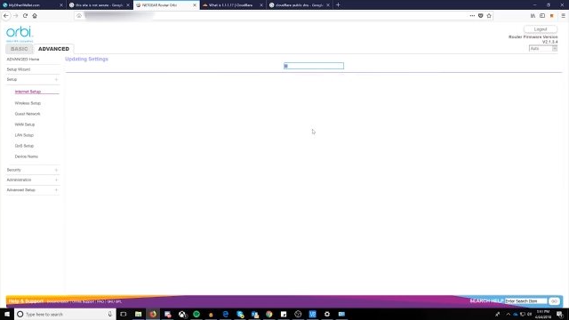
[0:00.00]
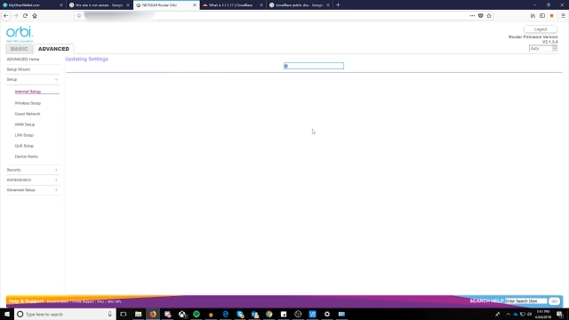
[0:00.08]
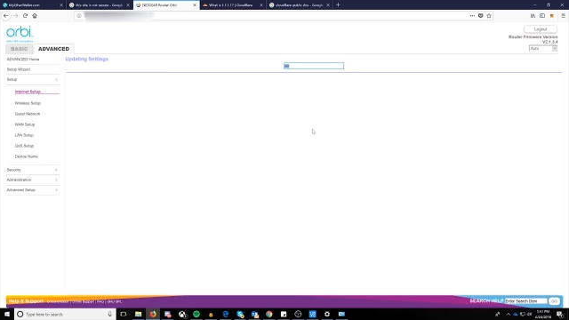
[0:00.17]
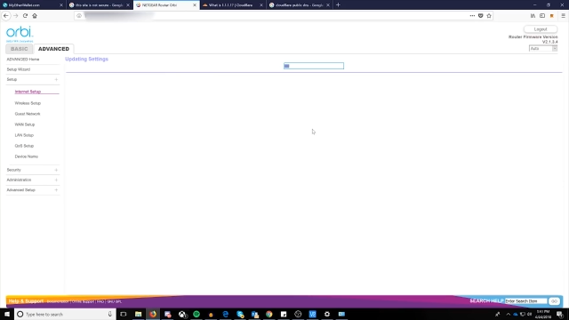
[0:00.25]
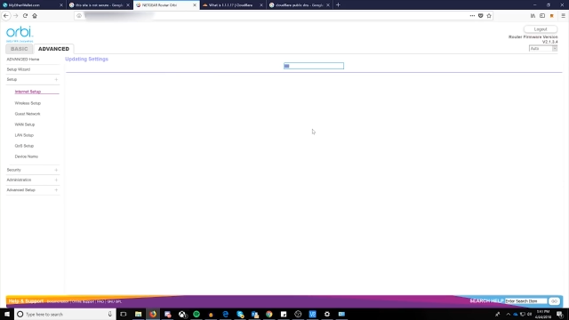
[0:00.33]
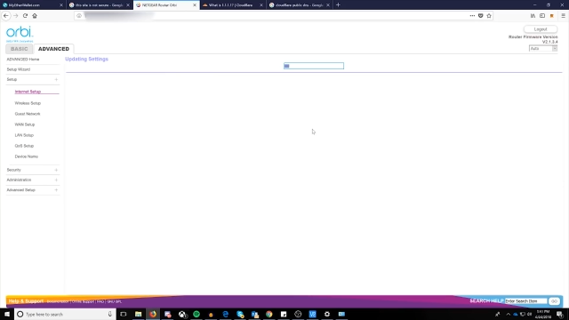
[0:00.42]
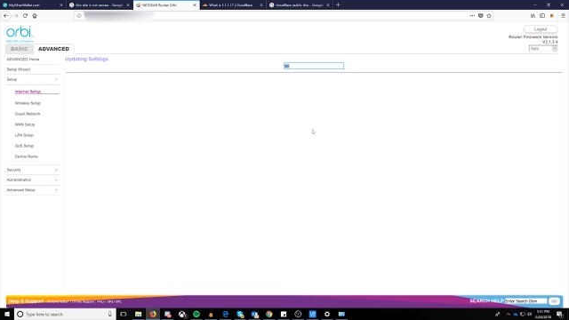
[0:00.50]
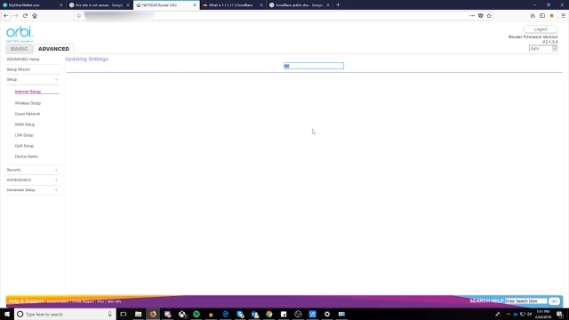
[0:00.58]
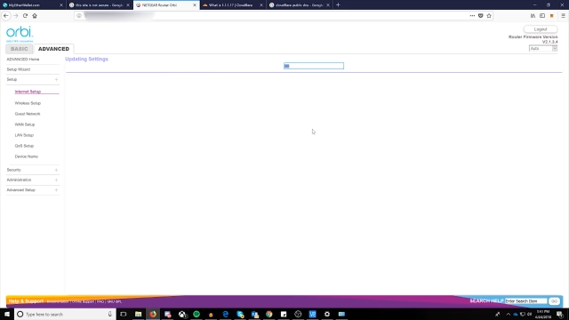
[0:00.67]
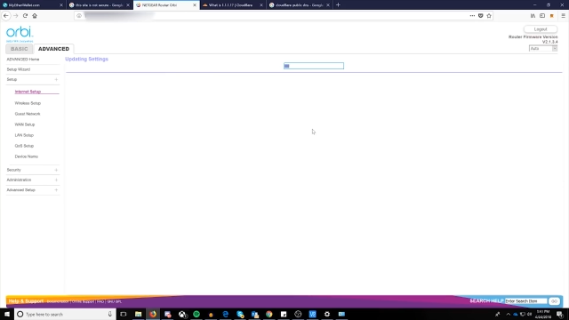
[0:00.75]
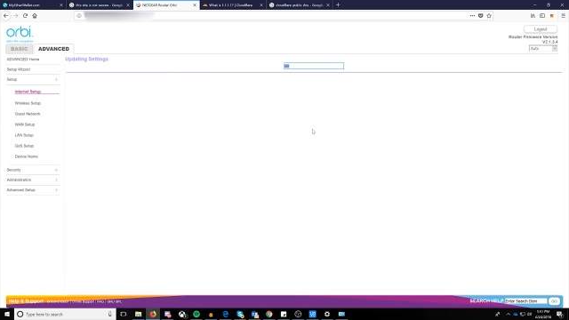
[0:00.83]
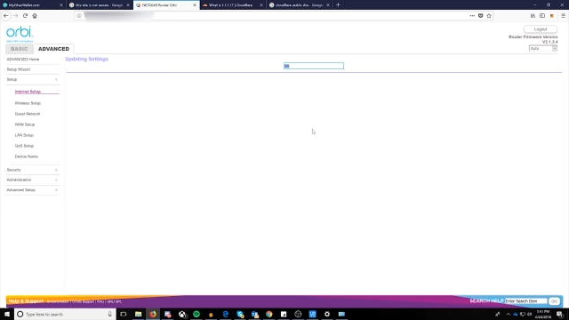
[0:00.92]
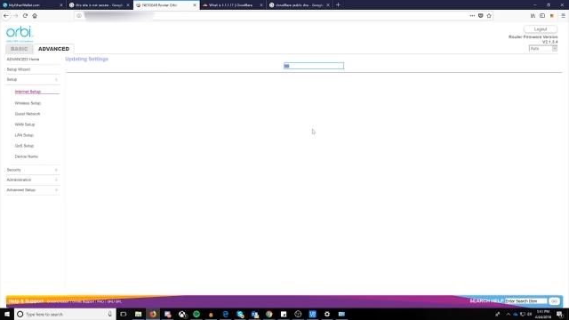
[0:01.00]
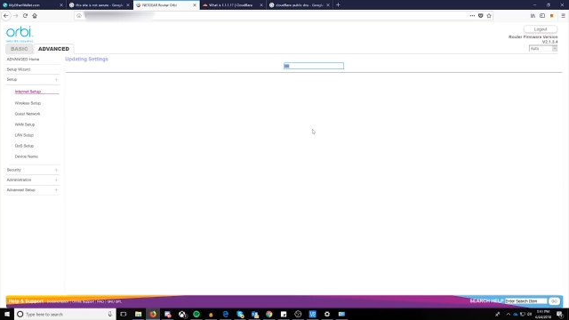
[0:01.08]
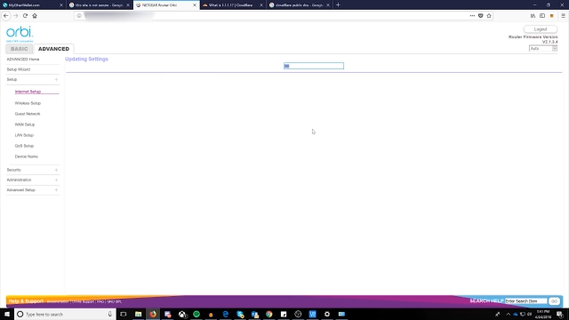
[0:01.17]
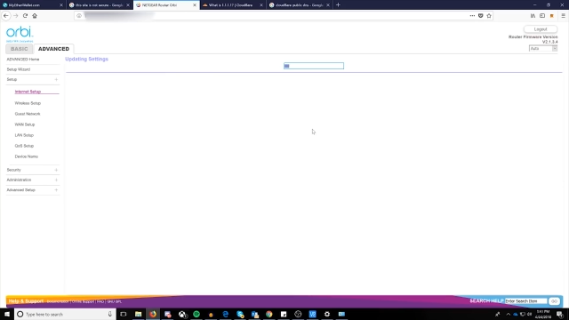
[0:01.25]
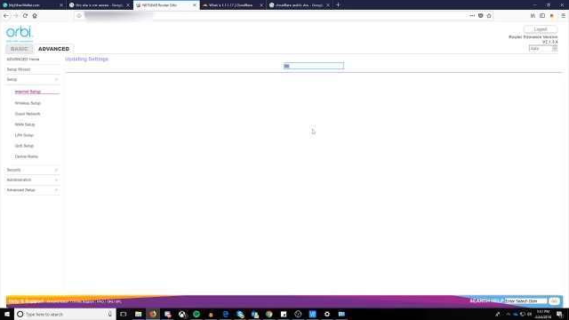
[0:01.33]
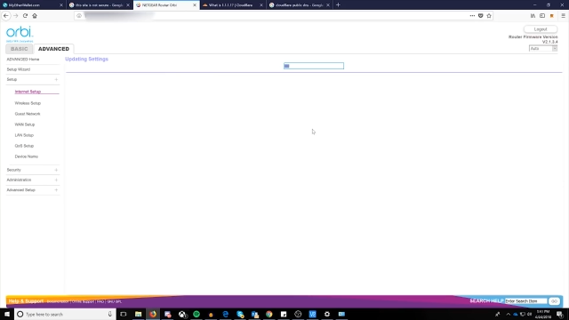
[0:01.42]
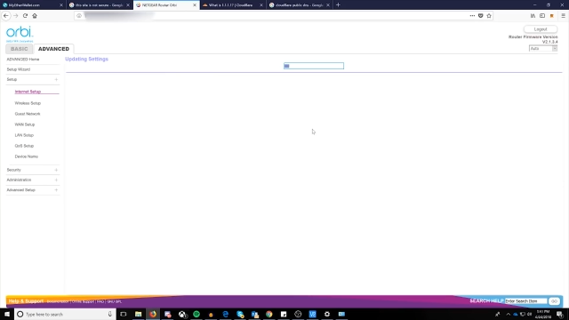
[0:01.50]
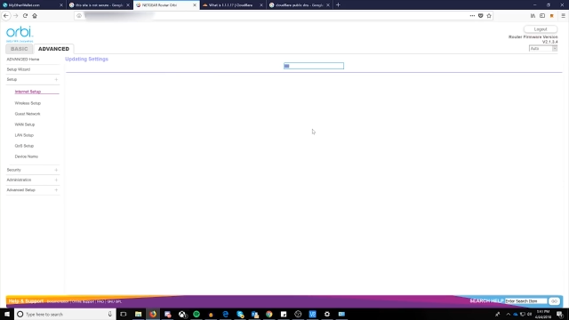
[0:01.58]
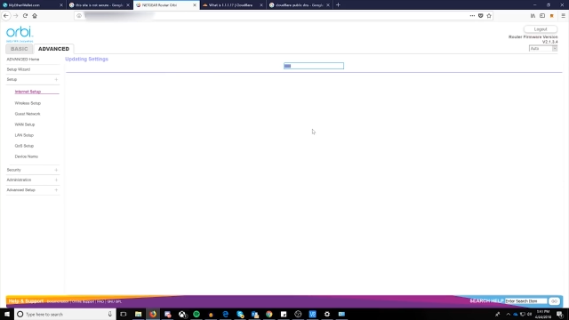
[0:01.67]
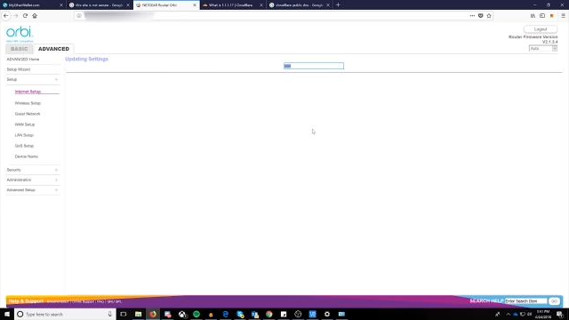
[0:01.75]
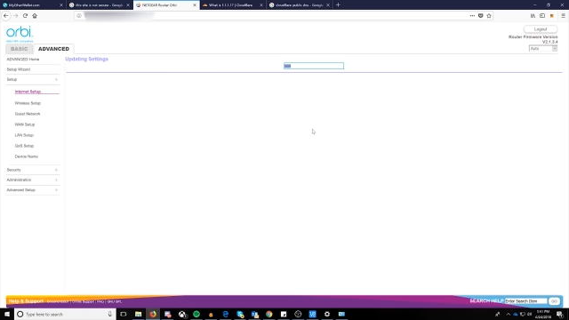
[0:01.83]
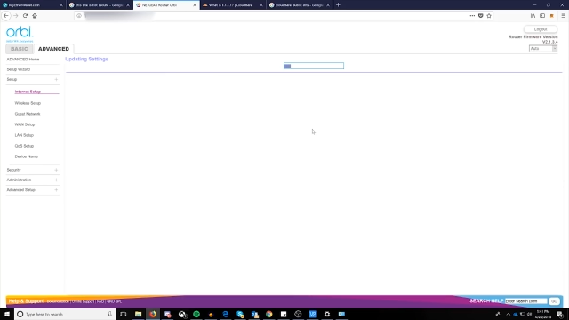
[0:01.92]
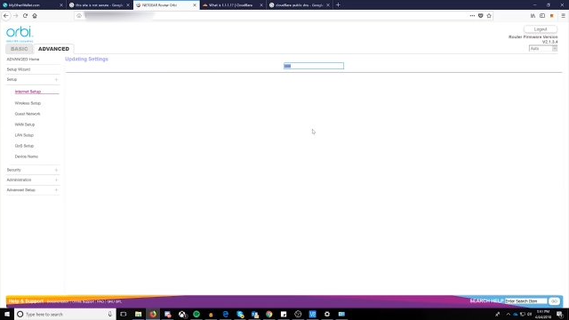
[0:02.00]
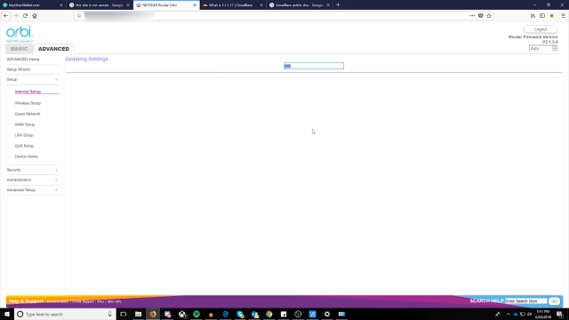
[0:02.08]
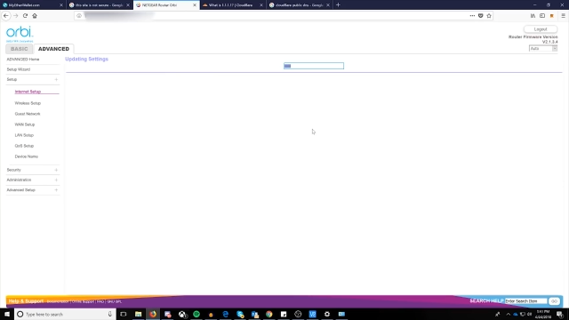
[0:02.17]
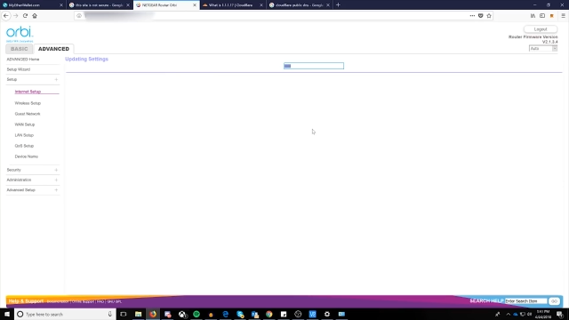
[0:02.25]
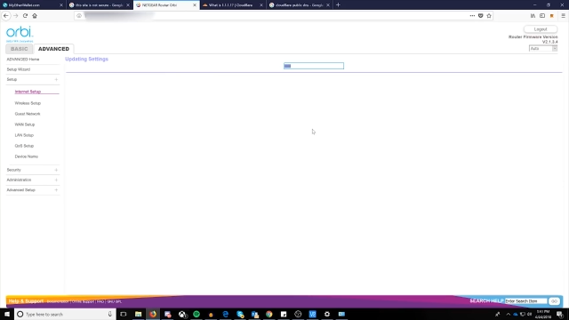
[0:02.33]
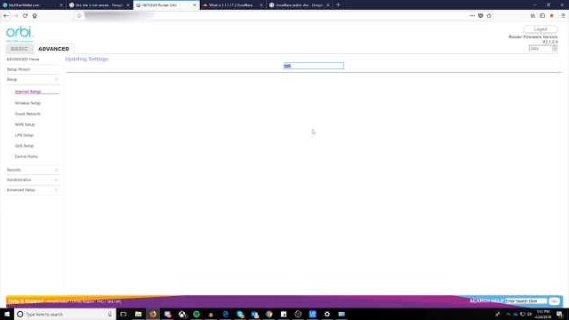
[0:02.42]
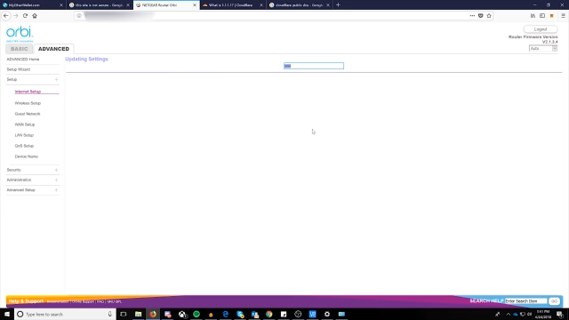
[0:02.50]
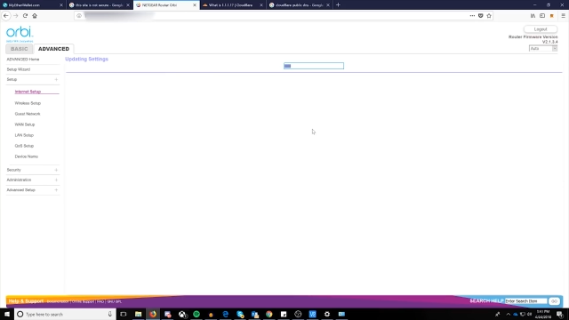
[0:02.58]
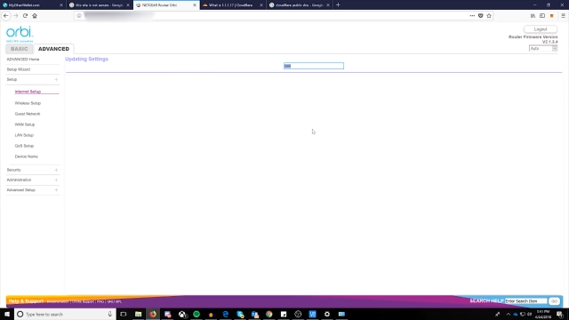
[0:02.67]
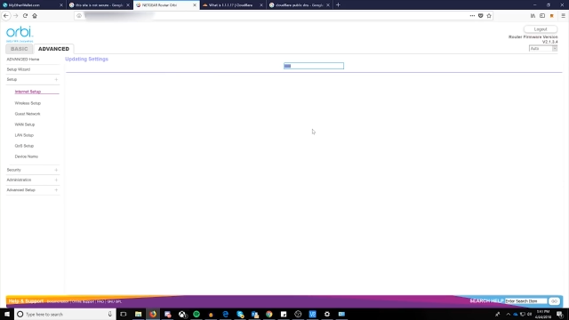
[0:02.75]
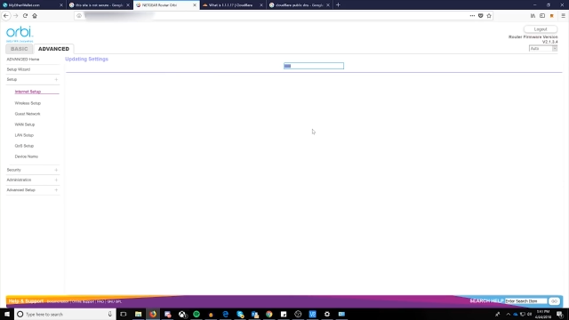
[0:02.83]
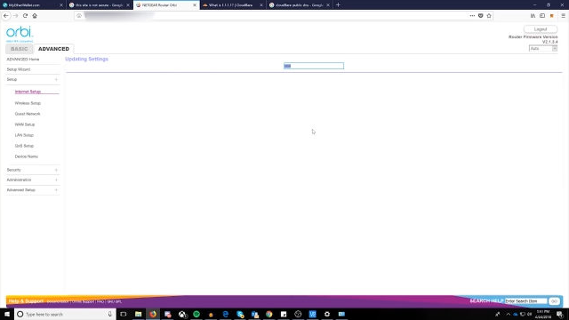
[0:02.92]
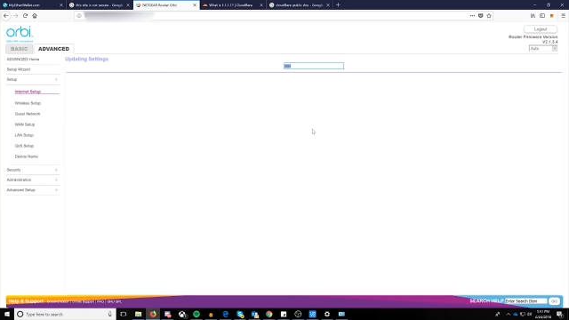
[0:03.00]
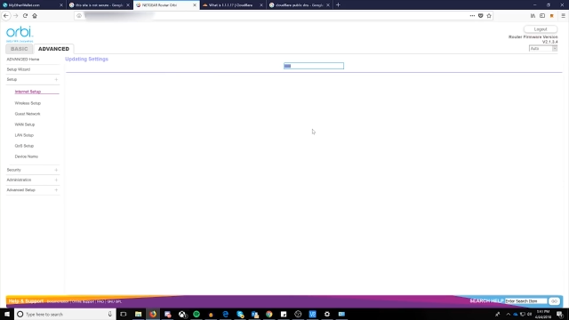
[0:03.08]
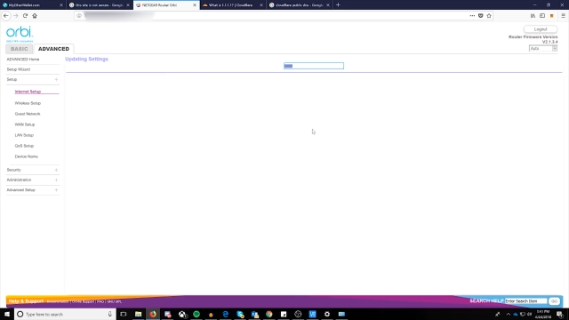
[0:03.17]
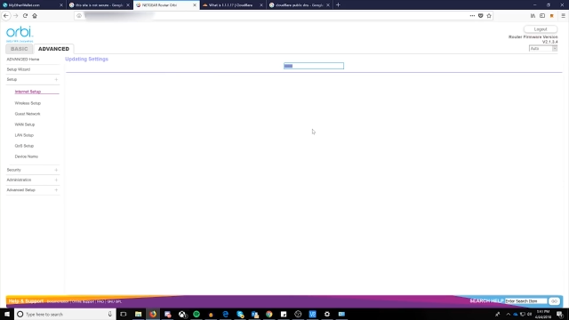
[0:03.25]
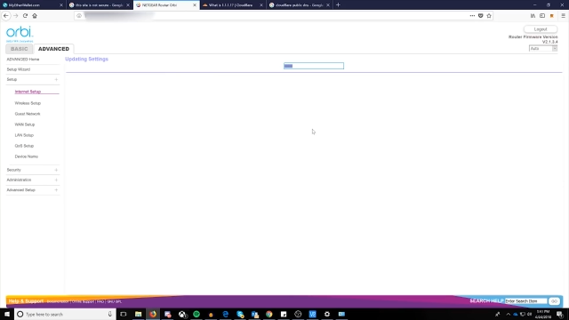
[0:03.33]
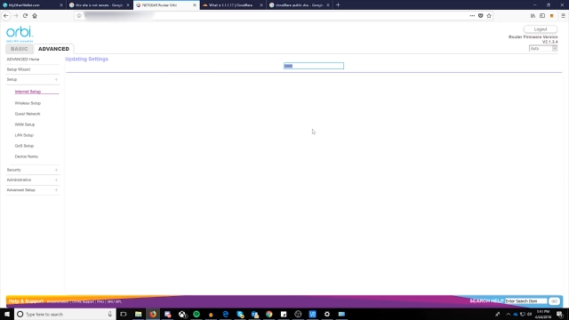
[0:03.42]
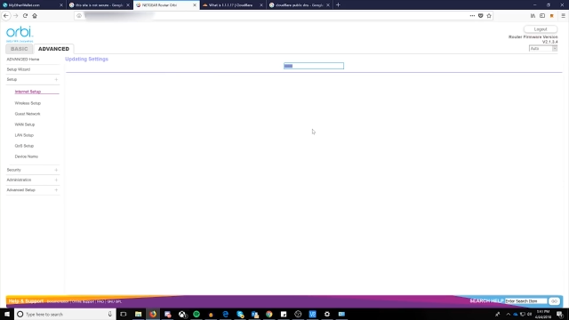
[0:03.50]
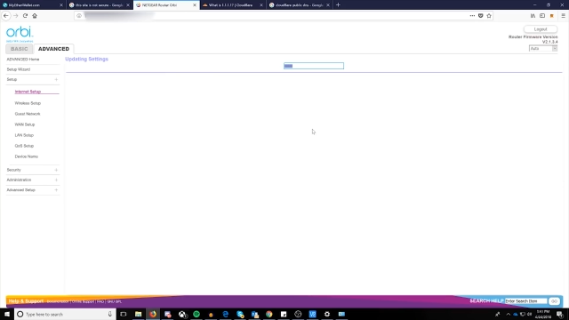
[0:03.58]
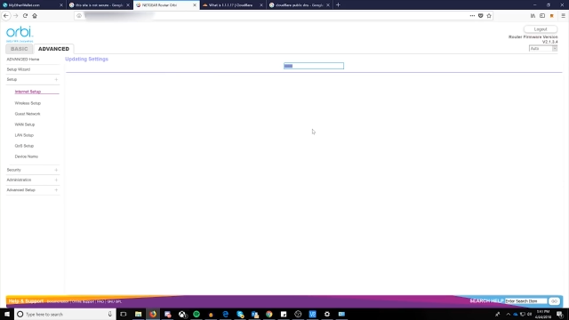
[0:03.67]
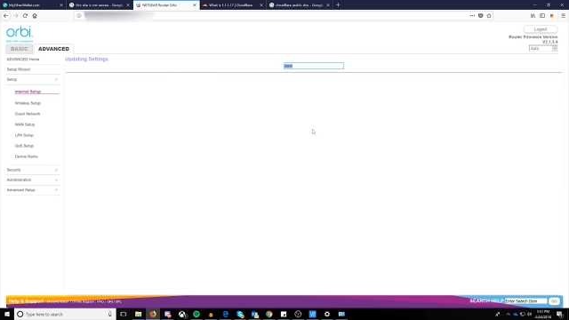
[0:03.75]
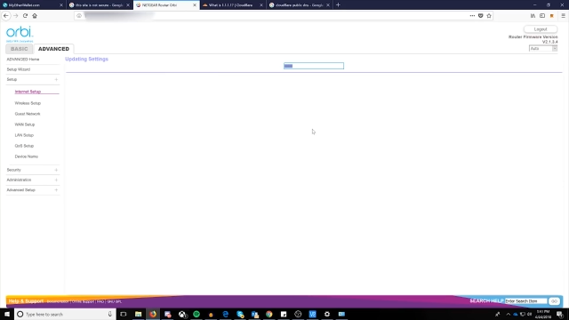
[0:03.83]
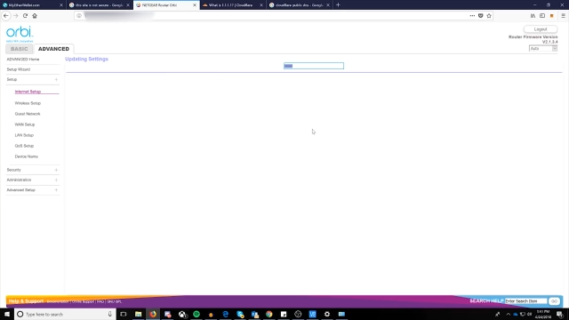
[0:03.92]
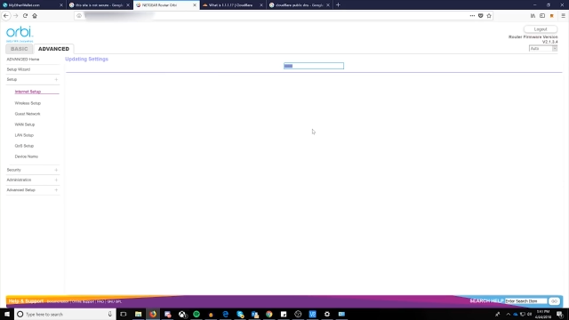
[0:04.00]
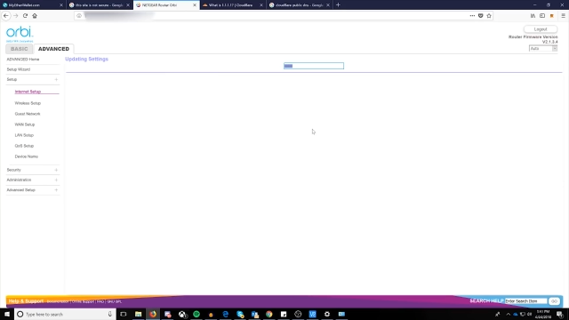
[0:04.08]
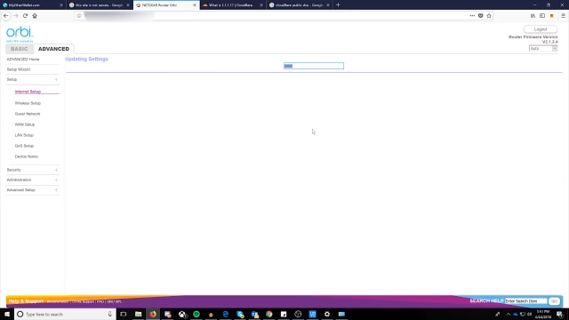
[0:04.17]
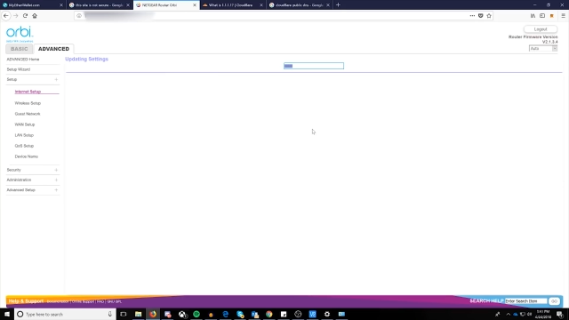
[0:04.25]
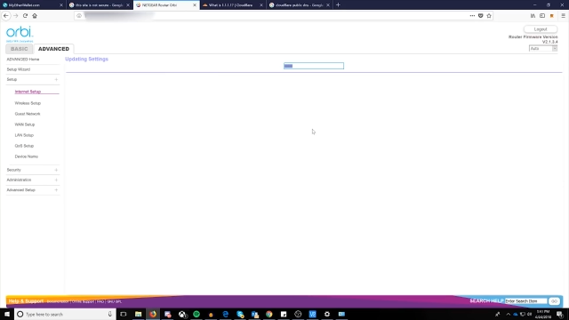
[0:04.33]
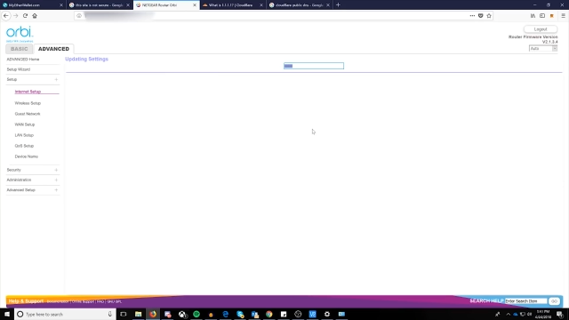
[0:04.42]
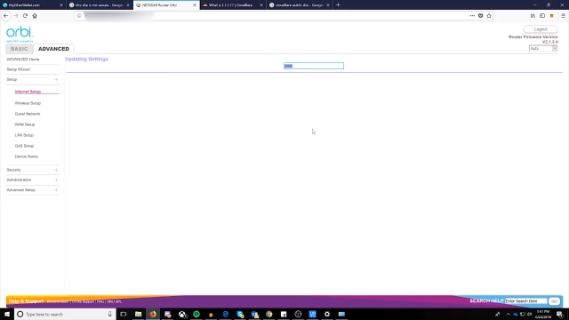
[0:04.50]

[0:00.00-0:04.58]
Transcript: (no speaker visible)